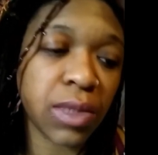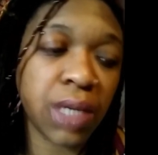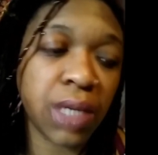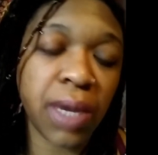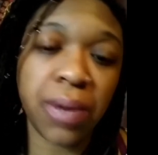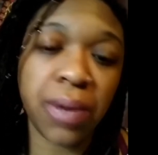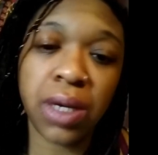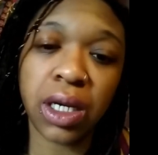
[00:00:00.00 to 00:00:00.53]

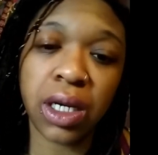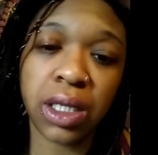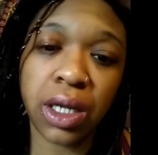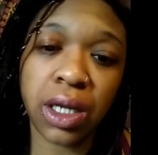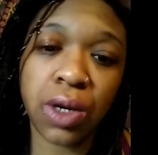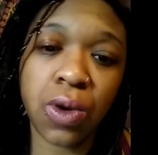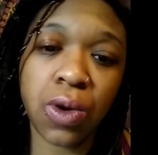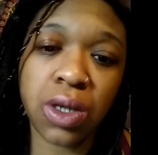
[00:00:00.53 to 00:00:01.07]
Maybe a clear
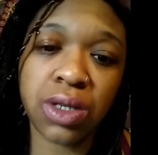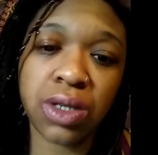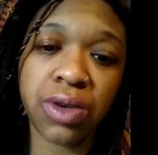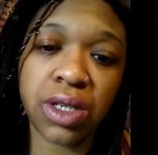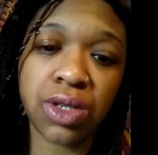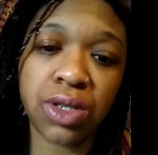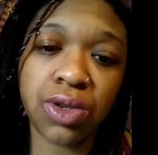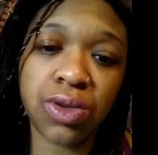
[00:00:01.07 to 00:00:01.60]
quartz
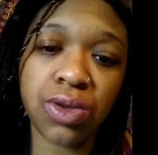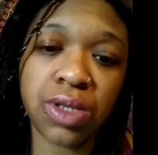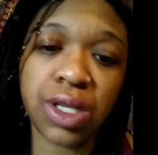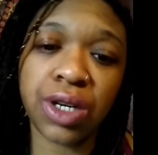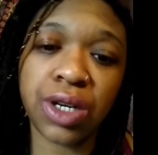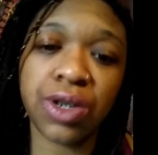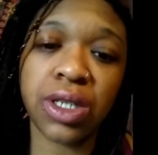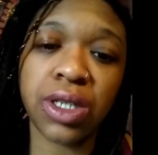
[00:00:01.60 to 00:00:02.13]
crystal,
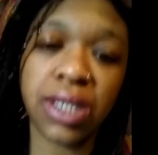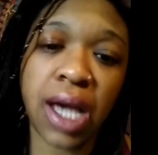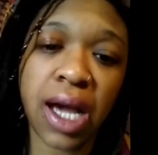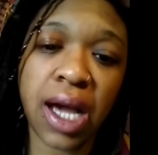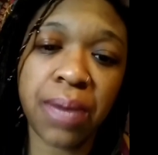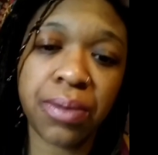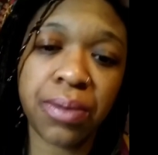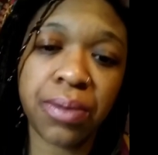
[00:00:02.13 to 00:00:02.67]
sit it on
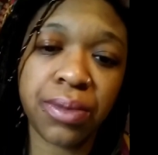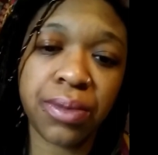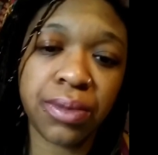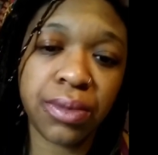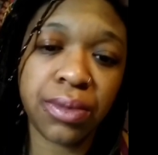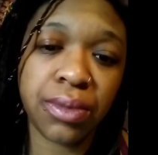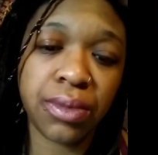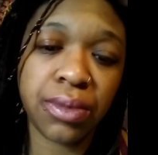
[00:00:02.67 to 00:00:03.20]
top
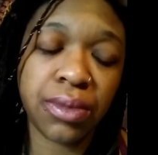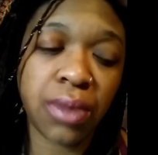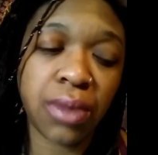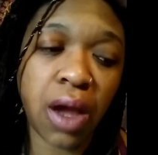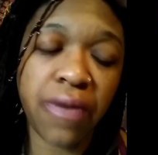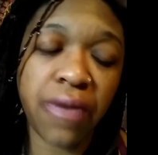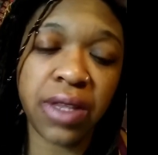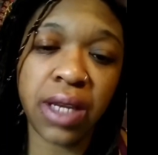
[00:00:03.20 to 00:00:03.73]

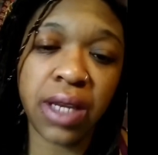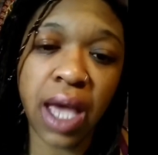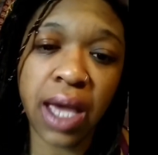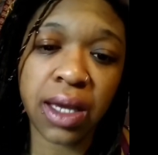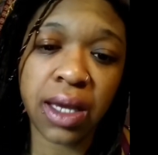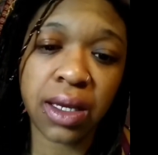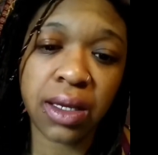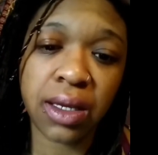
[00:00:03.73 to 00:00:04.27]
of the
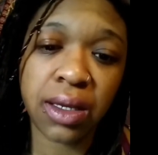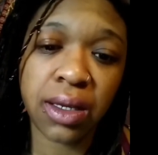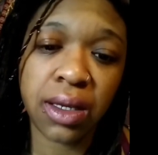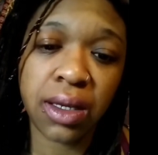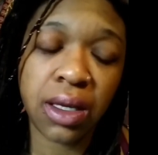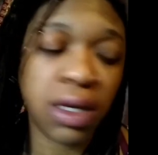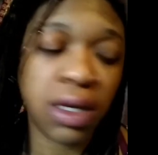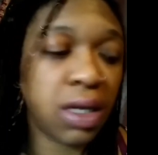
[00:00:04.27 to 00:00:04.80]
deck.
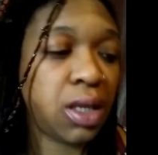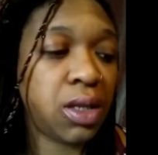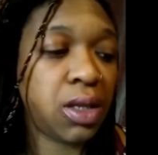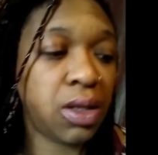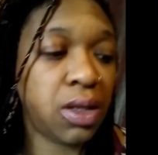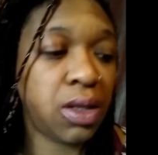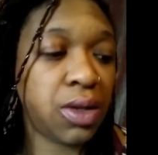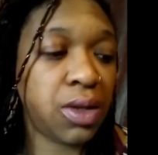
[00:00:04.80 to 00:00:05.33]

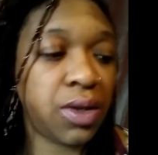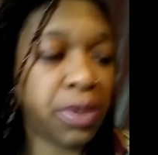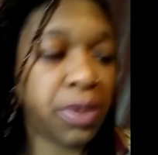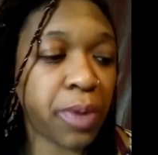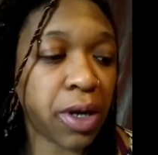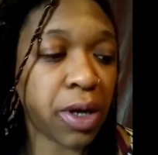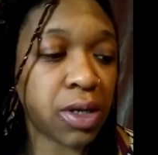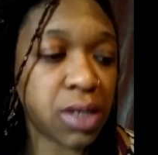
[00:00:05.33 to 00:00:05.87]

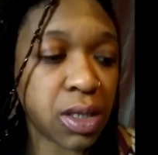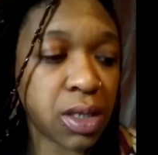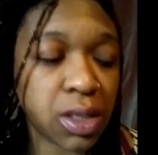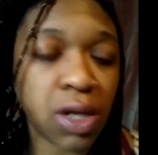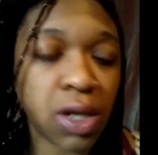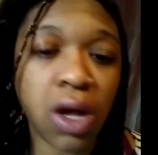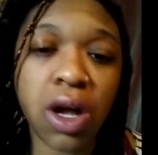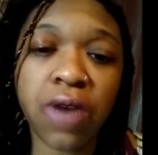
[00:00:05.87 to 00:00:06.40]
Sprinkle some
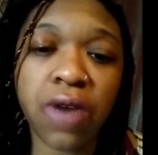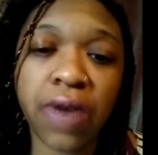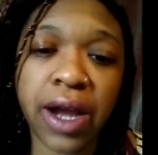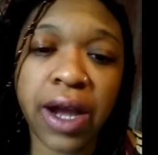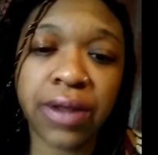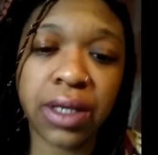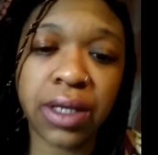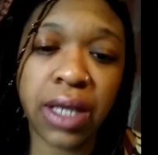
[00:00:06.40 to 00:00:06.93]
salt
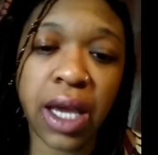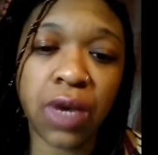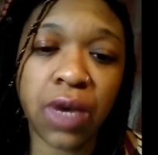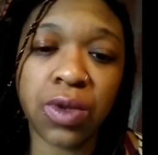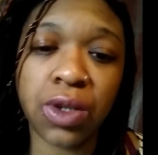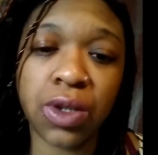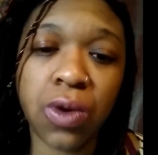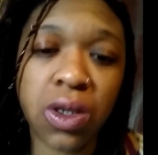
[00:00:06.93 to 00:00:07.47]
around the deck
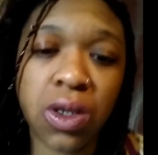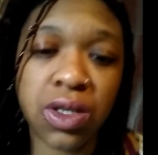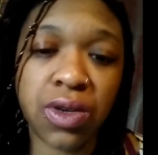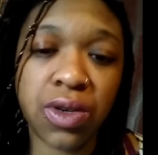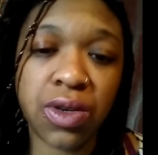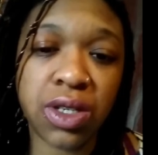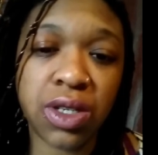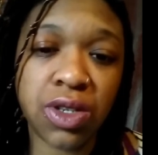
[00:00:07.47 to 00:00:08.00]
with a quartz
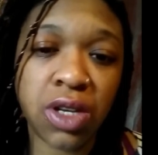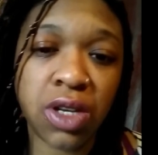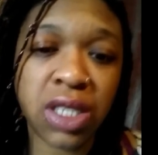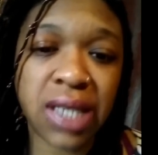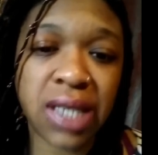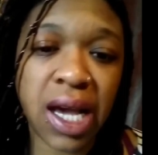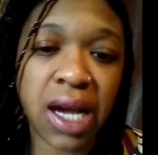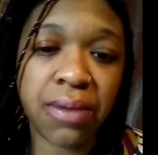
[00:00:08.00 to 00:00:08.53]
crystal on
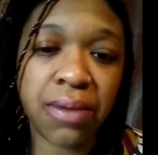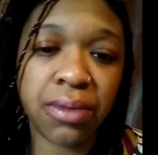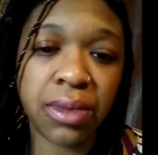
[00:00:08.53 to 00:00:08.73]
top.